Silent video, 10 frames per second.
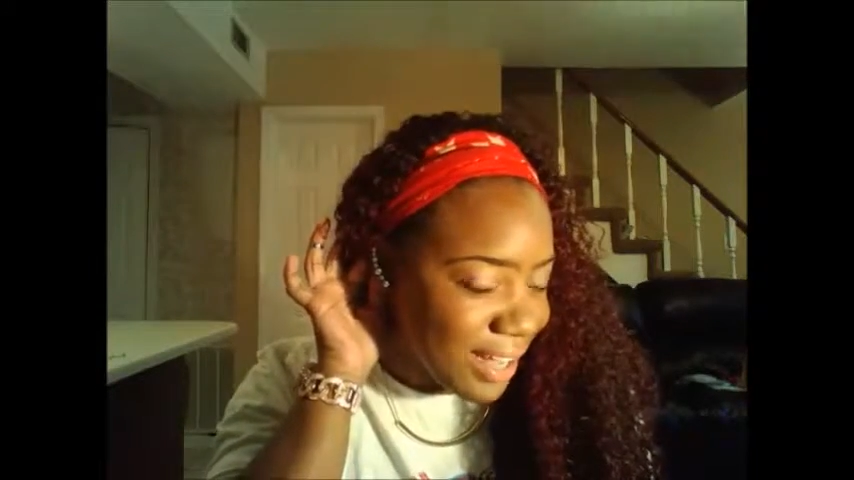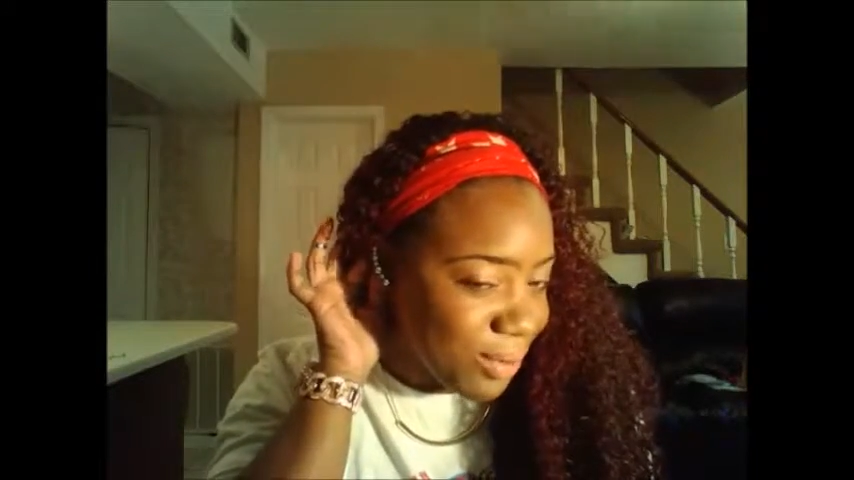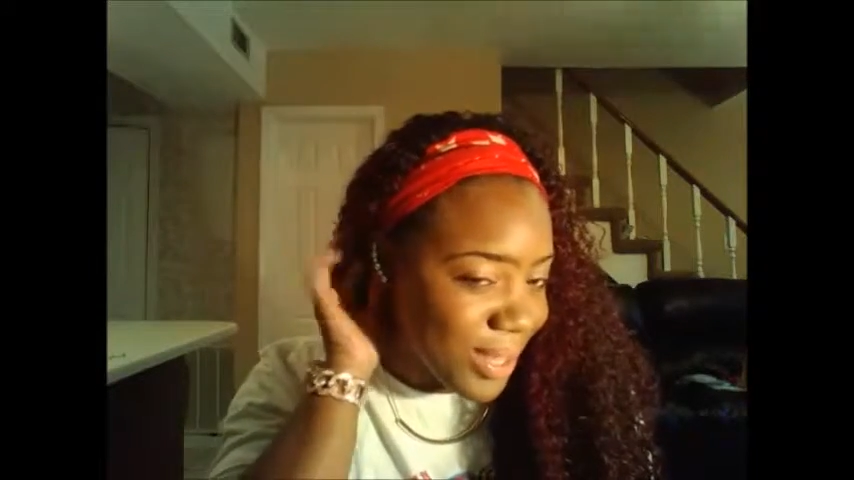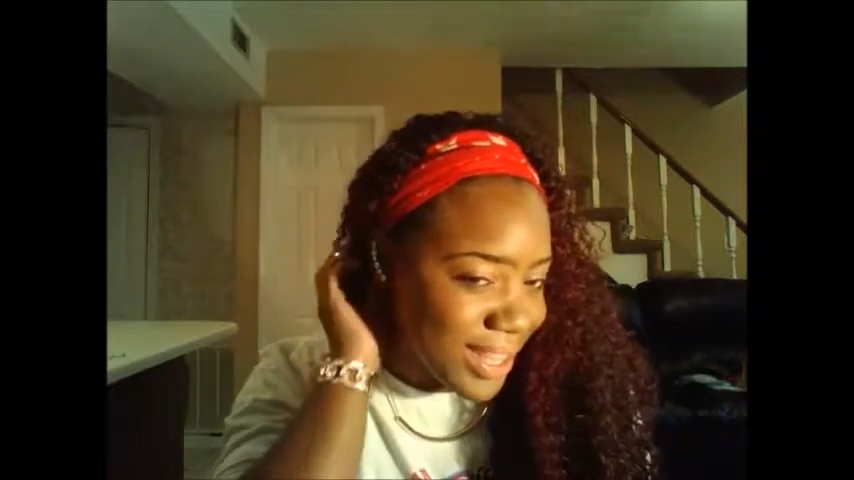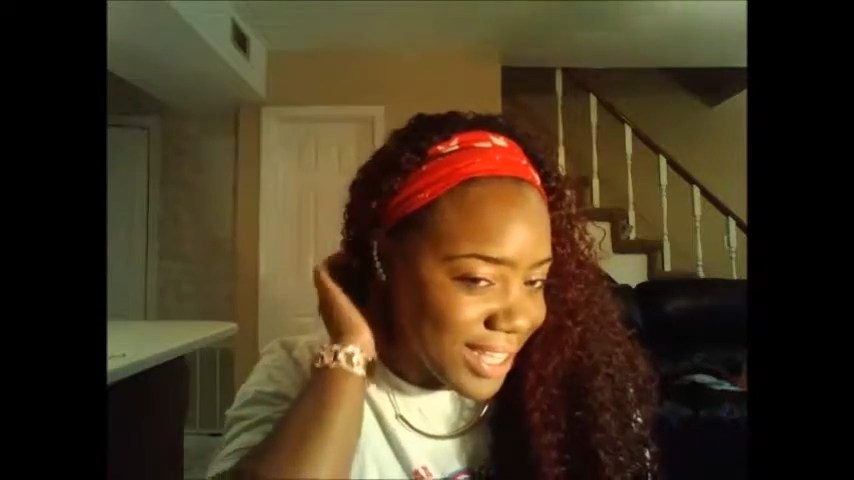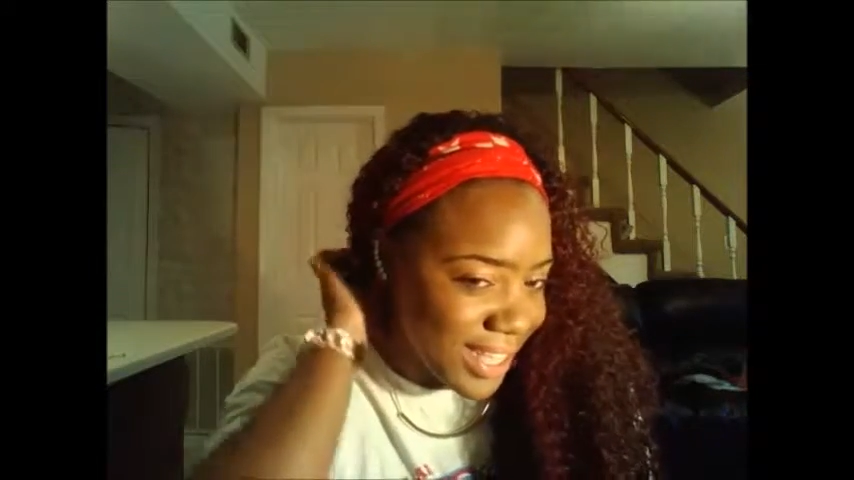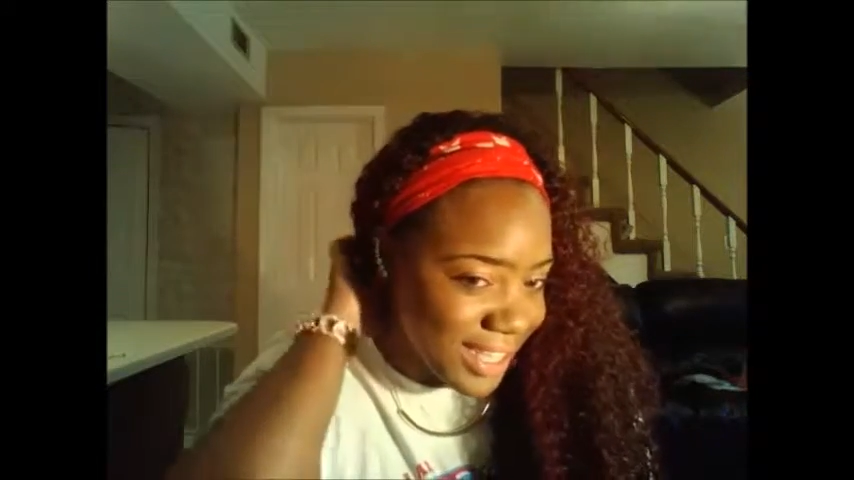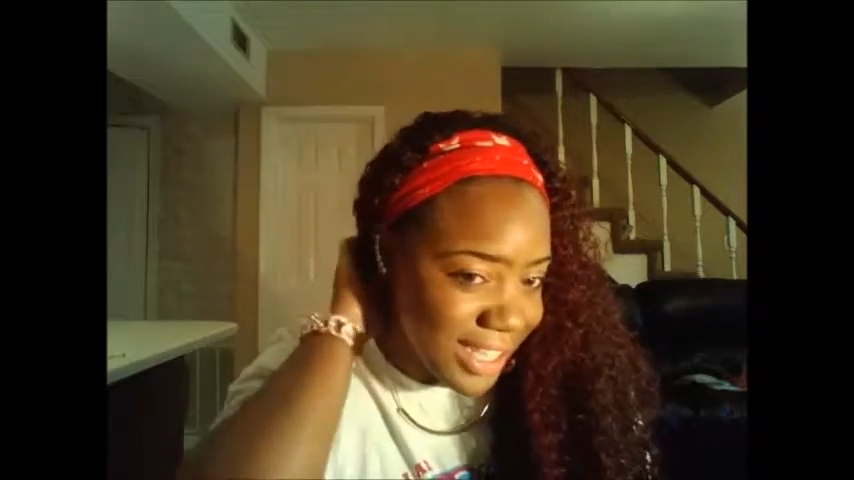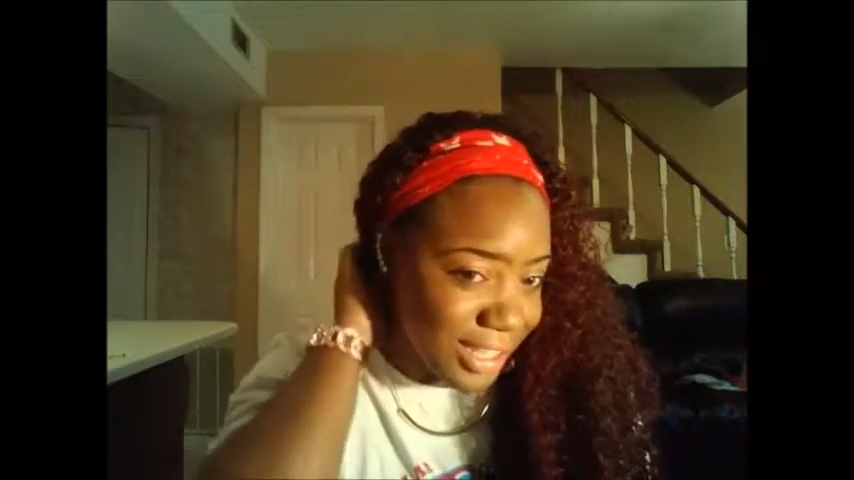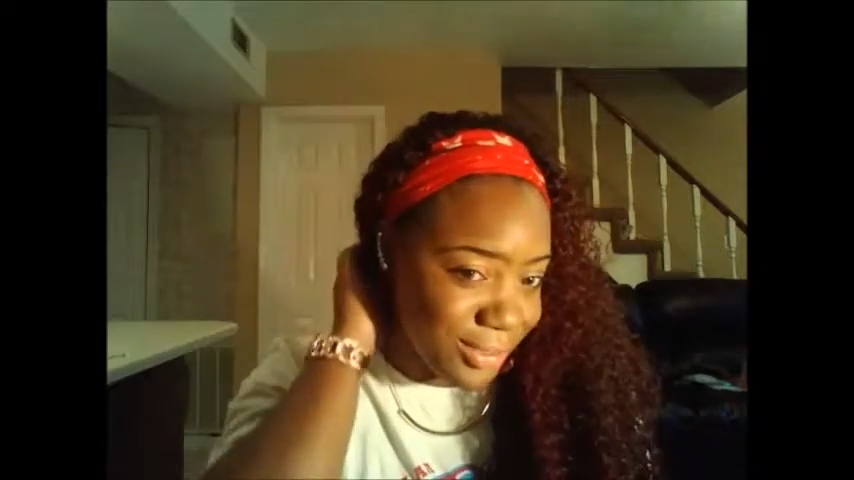with this
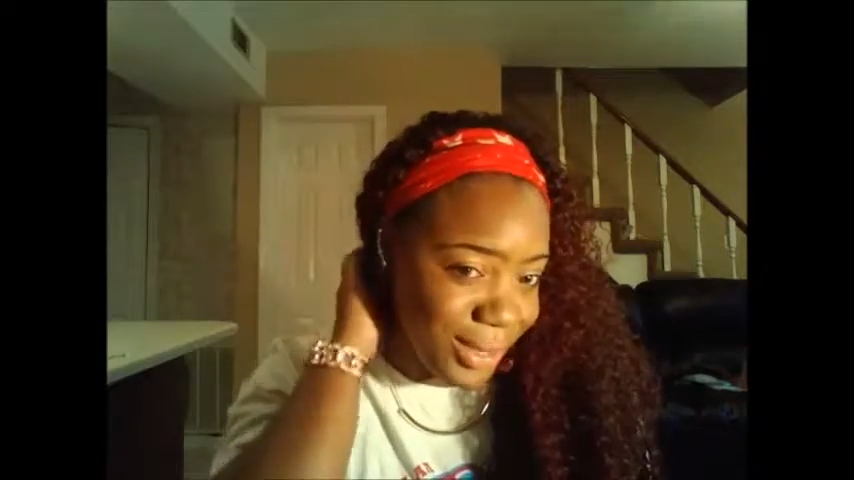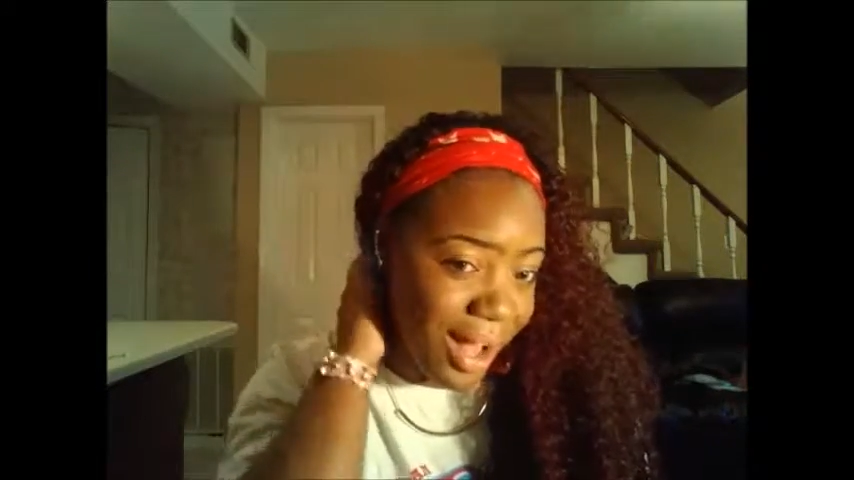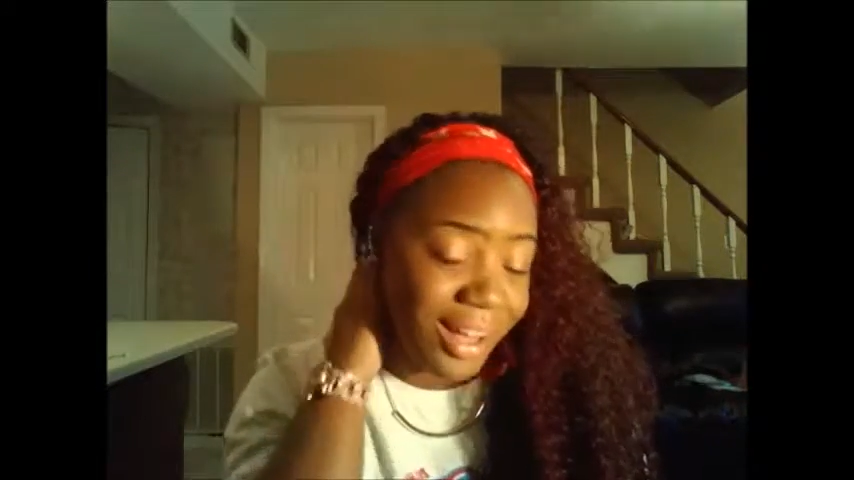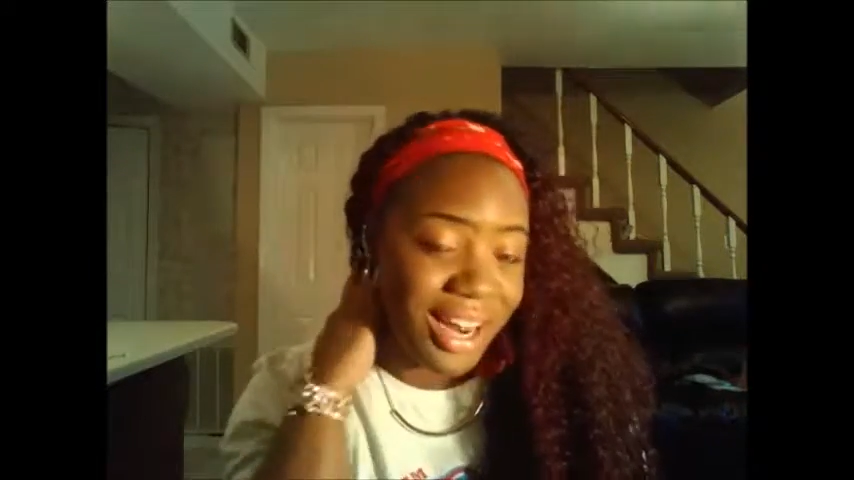accessory haul.